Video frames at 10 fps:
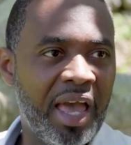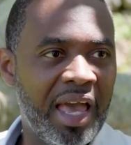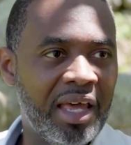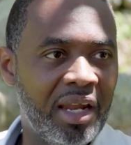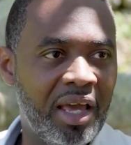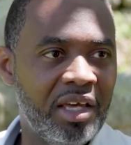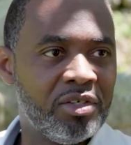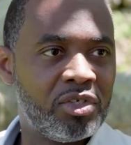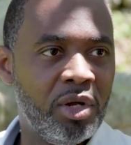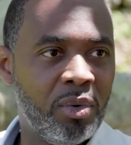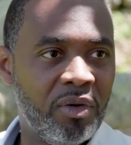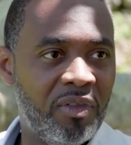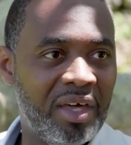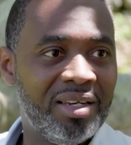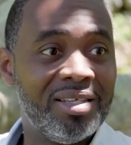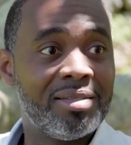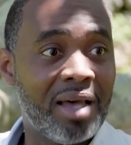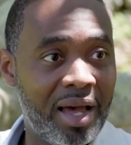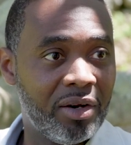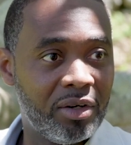and a slower than
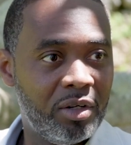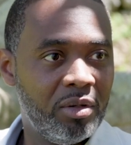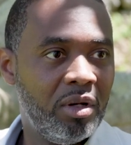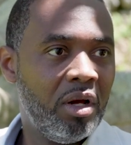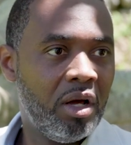desired